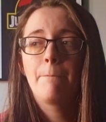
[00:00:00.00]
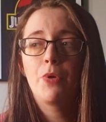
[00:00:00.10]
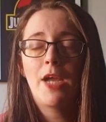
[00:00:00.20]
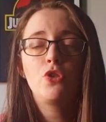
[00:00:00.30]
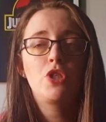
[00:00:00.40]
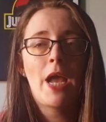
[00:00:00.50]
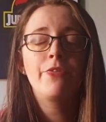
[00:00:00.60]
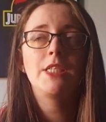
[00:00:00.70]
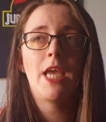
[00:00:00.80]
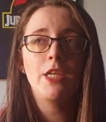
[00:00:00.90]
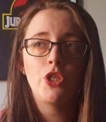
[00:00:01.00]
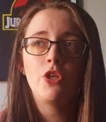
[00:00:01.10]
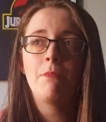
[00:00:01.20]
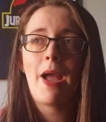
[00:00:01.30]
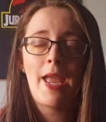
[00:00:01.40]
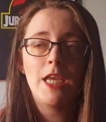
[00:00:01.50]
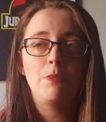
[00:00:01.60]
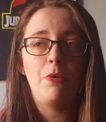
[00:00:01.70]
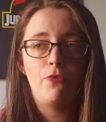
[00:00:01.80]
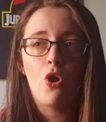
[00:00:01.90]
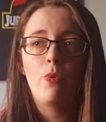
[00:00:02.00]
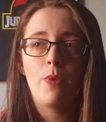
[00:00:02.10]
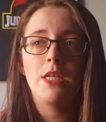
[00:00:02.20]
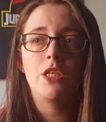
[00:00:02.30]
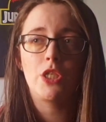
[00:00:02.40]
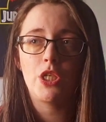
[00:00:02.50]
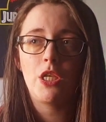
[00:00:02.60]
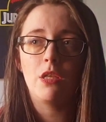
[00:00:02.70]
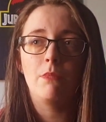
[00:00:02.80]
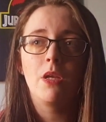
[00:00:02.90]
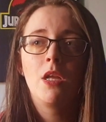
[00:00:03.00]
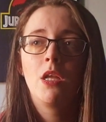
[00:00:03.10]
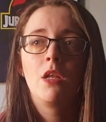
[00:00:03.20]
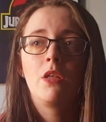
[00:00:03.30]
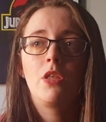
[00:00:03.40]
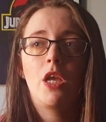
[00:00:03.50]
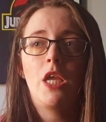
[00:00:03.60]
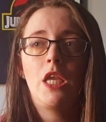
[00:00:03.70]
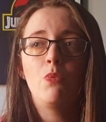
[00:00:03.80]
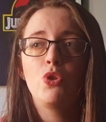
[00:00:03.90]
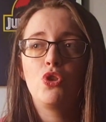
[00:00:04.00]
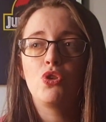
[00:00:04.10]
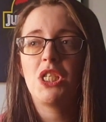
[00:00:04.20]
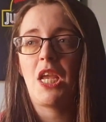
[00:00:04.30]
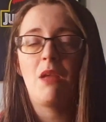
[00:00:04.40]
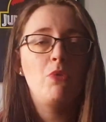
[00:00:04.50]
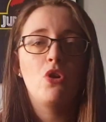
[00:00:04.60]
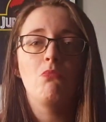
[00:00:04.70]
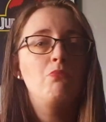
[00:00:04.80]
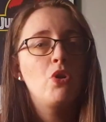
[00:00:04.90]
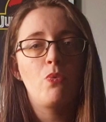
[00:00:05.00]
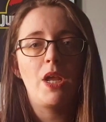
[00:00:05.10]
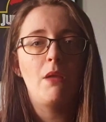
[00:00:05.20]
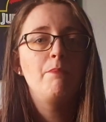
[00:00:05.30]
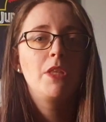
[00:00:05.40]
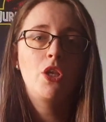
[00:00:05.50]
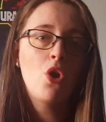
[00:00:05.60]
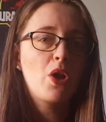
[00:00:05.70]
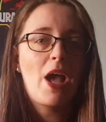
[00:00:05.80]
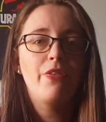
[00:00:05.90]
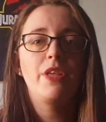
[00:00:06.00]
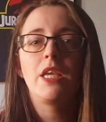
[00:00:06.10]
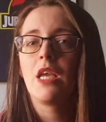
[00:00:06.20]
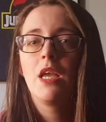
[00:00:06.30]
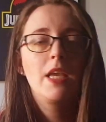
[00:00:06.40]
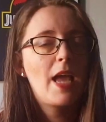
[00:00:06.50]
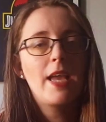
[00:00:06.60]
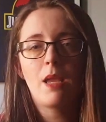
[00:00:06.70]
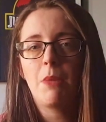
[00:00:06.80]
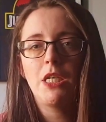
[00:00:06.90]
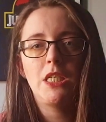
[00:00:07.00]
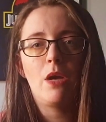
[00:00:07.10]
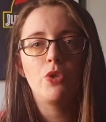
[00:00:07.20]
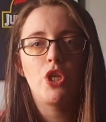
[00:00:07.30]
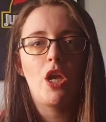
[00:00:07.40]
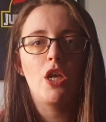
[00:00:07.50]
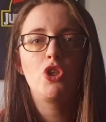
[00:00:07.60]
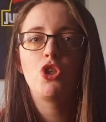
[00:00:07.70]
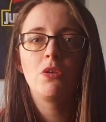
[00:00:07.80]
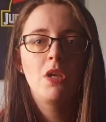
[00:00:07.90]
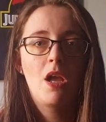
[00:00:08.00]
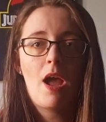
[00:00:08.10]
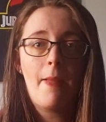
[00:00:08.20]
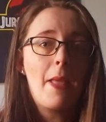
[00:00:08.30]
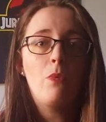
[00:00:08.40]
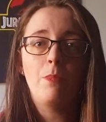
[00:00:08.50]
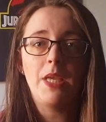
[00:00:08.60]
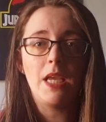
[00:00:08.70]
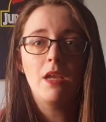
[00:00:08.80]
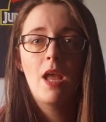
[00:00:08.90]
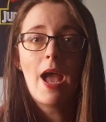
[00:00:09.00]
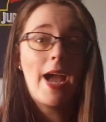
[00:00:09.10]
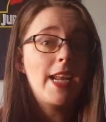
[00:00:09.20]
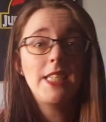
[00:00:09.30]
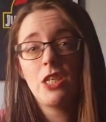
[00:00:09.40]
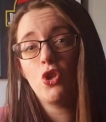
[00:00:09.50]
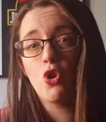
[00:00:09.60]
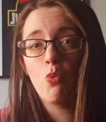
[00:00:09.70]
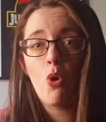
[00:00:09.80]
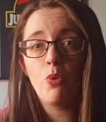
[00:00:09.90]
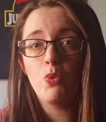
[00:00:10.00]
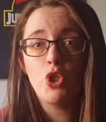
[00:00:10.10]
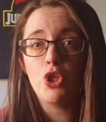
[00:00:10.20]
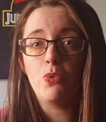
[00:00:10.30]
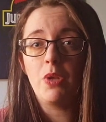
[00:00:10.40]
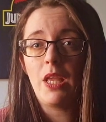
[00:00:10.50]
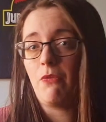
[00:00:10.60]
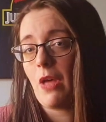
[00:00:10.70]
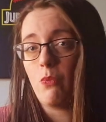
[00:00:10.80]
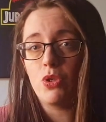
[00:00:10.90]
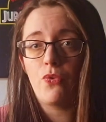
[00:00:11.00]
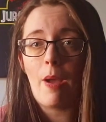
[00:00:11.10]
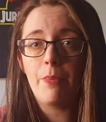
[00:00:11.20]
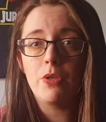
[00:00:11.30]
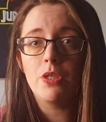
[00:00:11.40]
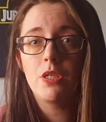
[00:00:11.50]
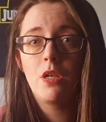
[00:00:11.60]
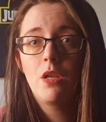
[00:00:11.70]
But I just had this idea in my head before we went to see them that he would just say, no way, you're not a Catholic, can't get married in our church, and that would be it. And I didn't know what we would do if that would have happened.